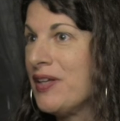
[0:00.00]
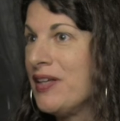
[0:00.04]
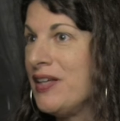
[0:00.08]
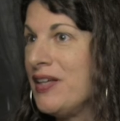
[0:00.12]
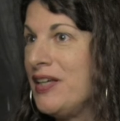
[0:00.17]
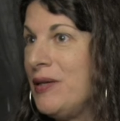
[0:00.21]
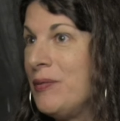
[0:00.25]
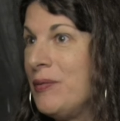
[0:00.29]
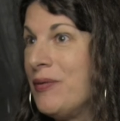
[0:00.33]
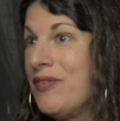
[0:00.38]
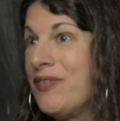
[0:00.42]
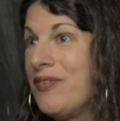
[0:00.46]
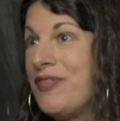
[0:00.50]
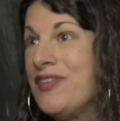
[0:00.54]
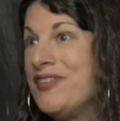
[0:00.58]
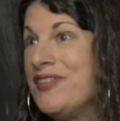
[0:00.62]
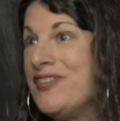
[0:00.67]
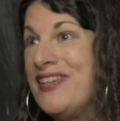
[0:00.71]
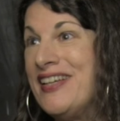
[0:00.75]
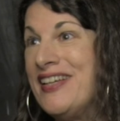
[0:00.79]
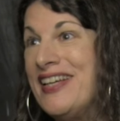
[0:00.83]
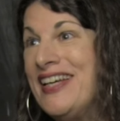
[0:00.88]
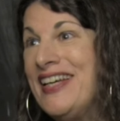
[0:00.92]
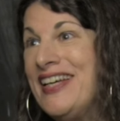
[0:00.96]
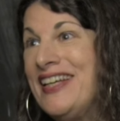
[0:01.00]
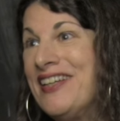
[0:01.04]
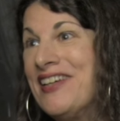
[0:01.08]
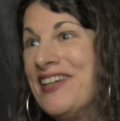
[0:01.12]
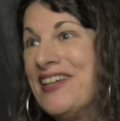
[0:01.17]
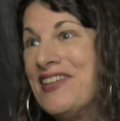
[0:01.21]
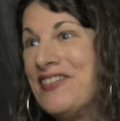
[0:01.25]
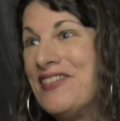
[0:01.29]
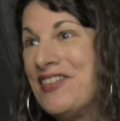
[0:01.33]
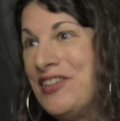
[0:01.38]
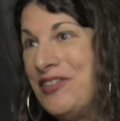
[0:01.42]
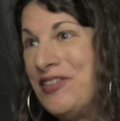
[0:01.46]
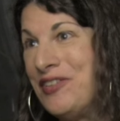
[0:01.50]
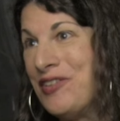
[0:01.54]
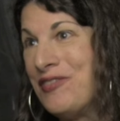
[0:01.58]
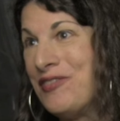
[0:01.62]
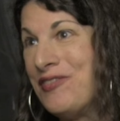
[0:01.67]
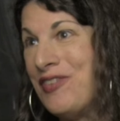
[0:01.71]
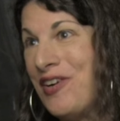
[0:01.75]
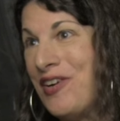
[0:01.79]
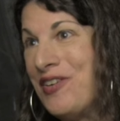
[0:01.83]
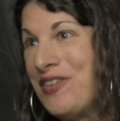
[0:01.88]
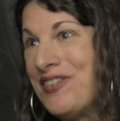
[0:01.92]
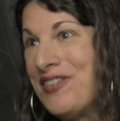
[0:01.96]
He was the dean of a
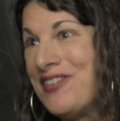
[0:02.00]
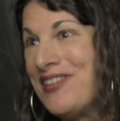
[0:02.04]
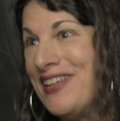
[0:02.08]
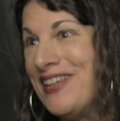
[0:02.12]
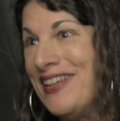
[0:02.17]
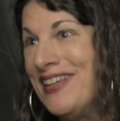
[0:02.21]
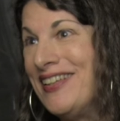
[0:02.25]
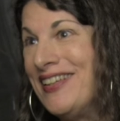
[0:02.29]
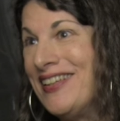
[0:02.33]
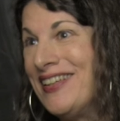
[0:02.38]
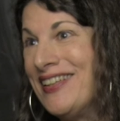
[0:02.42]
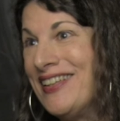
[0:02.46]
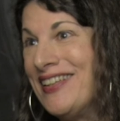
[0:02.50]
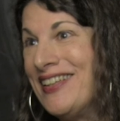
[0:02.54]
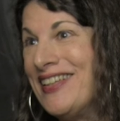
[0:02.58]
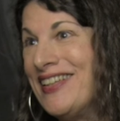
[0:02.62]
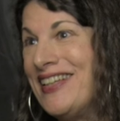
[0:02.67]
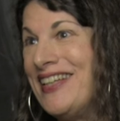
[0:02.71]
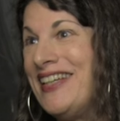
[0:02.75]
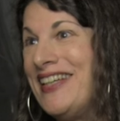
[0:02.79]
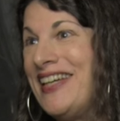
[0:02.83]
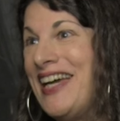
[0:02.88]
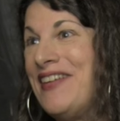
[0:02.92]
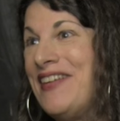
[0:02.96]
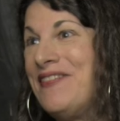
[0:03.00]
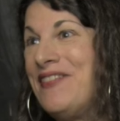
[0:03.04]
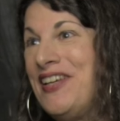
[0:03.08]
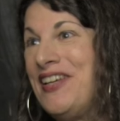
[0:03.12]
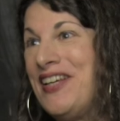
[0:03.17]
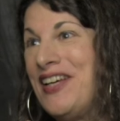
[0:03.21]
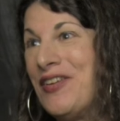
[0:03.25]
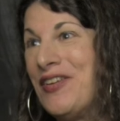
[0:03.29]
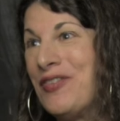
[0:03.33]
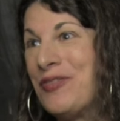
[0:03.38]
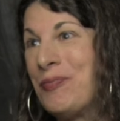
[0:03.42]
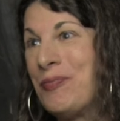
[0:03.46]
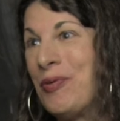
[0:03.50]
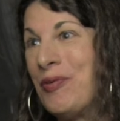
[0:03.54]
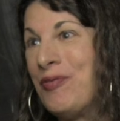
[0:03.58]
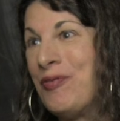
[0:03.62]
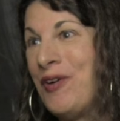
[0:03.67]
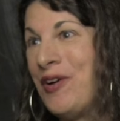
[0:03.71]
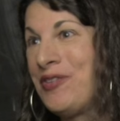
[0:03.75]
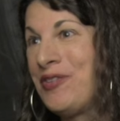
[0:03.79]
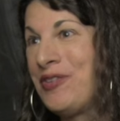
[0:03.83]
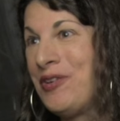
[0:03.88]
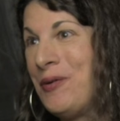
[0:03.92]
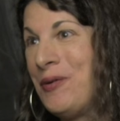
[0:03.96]
university. He gave me his
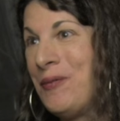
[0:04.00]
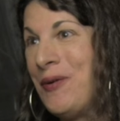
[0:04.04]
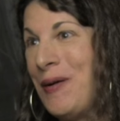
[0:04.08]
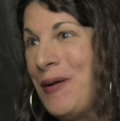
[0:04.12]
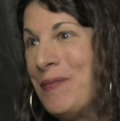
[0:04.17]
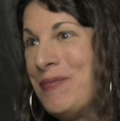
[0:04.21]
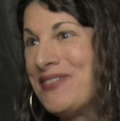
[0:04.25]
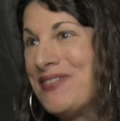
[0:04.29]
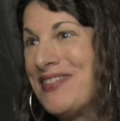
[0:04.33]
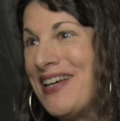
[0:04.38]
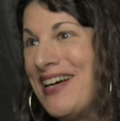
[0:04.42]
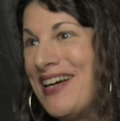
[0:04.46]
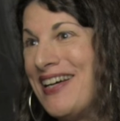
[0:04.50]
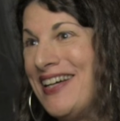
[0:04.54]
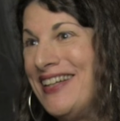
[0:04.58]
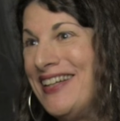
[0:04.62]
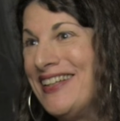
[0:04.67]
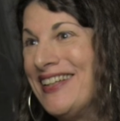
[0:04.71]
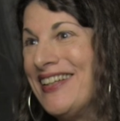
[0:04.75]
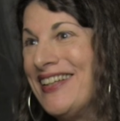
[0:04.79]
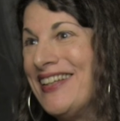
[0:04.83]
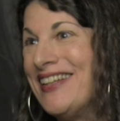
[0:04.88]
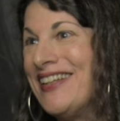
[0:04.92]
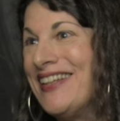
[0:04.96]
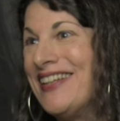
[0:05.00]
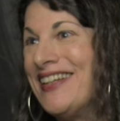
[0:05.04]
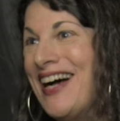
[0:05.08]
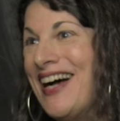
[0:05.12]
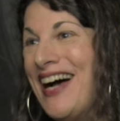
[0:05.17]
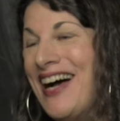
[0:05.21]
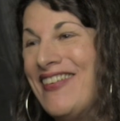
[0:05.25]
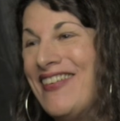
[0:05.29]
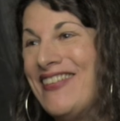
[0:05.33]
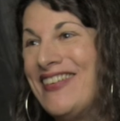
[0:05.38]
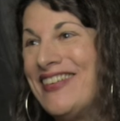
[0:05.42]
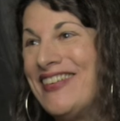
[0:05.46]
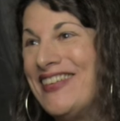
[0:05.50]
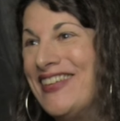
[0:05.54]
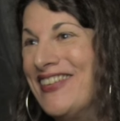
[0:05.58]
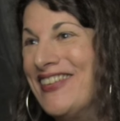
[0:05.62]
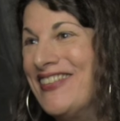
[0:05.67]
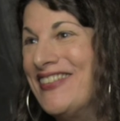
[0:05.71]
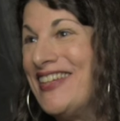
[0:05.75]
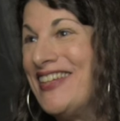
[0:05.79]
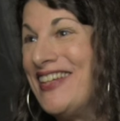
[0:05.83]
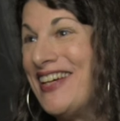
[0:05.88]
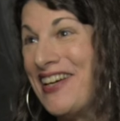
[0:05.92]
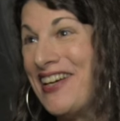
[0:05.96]
professional website. You
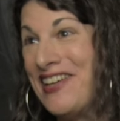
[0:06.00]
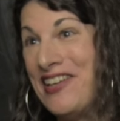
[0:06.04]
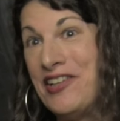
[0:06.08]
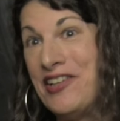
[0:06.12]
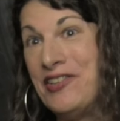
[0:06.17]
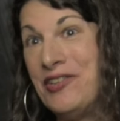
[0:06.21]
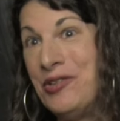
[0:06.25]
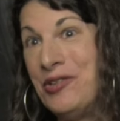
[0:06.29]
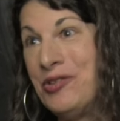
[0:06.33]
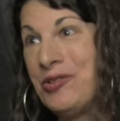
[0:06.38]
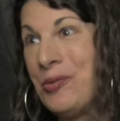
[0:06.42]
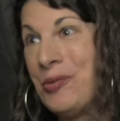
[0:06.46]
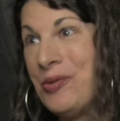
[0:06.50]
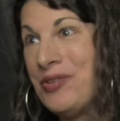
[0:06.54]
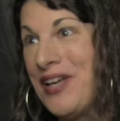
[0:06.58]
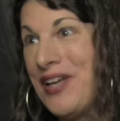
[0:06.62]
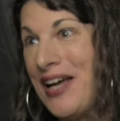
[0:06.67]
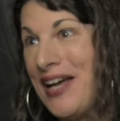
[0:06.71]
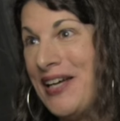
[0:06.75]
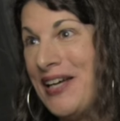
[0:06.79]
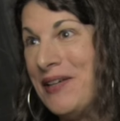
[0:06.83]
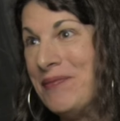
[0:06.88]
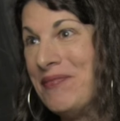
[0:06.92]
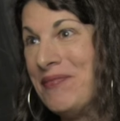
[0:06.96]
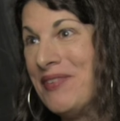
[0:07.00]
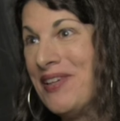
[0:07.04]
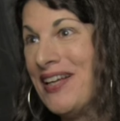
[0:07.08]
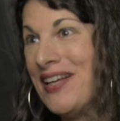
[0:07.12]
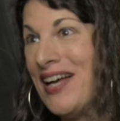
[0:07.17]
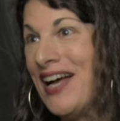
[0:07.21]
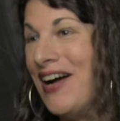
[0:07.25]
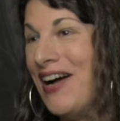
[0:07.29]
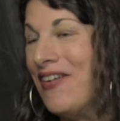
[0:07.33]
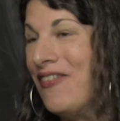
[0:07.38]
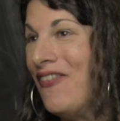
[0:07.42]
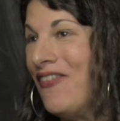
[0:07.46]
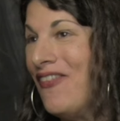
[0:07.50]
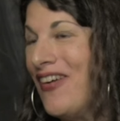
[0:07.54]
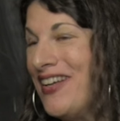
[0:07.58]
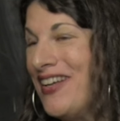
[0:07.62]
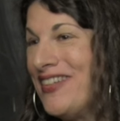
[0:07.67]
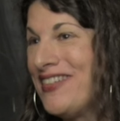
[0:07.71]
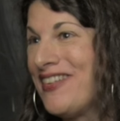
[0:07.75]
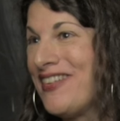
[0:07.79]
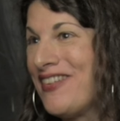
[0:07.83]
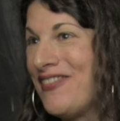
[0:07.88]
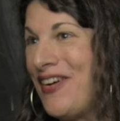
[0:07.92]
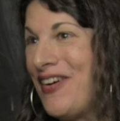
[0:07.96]
know, he had an unusual name. I
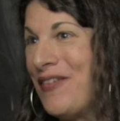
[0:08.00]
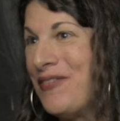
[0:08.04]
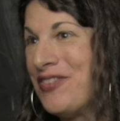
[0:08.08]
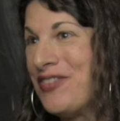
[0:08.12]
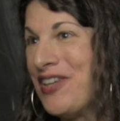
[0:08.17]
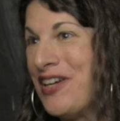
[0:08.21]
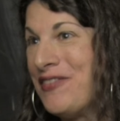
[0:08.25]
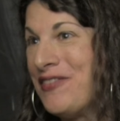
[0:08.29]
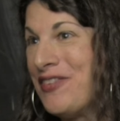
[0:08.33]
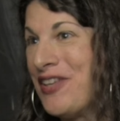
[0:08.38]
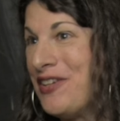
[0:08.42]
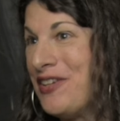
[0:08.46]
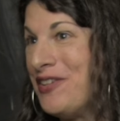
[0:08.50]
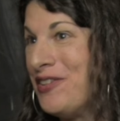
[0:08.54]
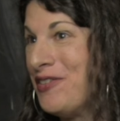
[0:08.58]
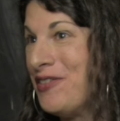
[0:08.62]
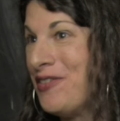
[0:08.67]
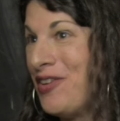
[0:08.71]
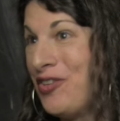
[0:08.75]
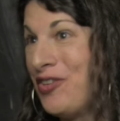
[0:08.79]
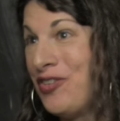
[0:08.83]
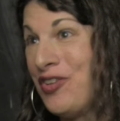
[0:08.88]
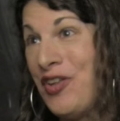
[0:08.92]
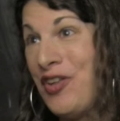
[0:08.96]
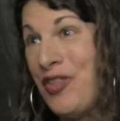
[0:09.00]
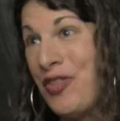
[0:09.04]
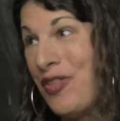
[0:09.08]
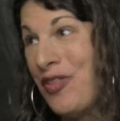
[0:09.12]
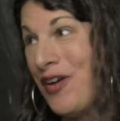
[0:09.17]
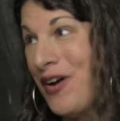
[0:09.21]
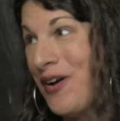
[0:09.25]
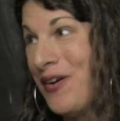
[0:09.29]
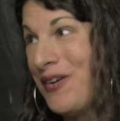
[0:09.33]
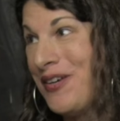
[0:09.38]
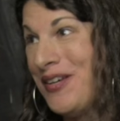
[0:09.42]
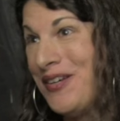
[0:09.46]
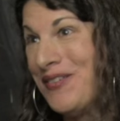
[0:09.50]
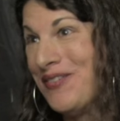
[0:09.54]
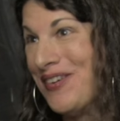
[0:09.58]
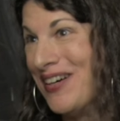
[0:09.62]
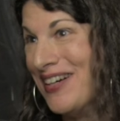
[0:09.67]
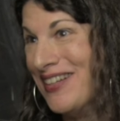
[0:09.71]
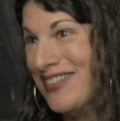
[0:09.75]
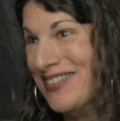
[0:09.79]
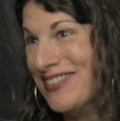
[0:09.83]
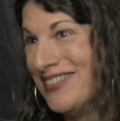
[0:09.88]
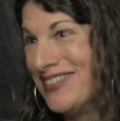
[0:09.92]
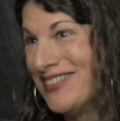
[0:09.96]
went to the website for that university. There he
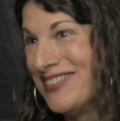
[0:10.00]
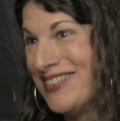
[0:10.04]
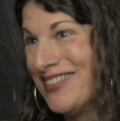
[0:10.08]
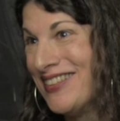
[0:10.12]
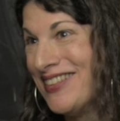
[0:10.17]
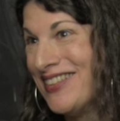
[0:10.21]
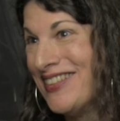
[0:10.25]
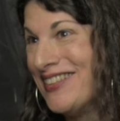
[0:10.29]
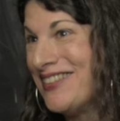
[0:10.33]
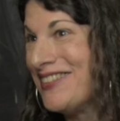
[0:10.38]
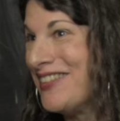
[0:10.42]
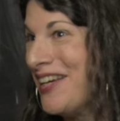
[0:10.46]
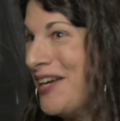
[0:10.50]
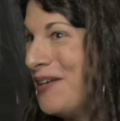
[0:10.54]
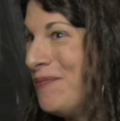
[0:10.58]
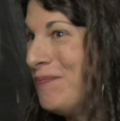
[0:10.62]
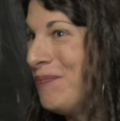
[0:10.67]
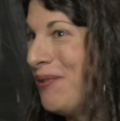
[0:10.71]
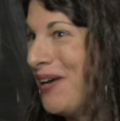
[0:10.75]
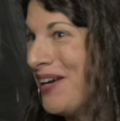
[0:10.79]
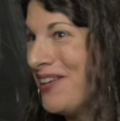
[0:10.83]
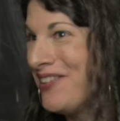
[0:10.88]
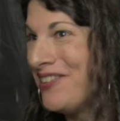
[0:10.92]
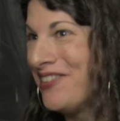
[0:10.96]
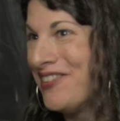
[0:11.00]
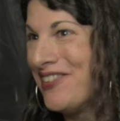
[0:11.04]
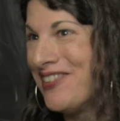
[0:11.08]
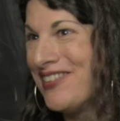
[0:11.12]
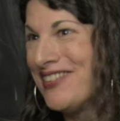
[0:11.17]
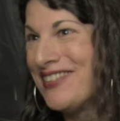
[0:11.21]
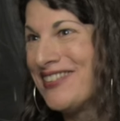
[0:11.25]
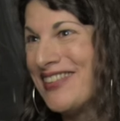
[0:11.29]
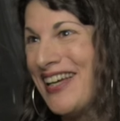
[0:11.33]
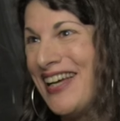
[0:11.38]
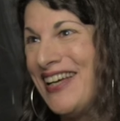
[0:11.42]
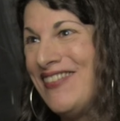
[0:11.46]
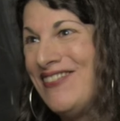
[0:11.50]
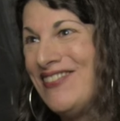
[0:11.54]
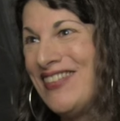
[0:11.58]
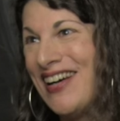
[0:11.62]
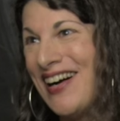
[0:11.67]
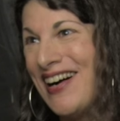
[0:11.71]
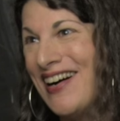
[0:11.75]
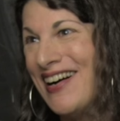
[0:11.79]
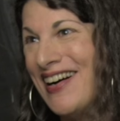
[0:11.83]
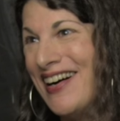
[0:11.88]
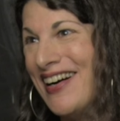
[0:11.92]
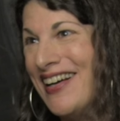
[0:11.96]
was, same picture, same
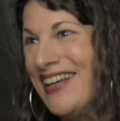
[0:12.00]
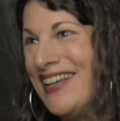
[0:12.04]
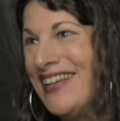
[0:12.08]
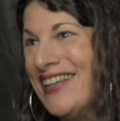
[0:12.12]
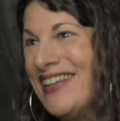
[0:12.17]
guy.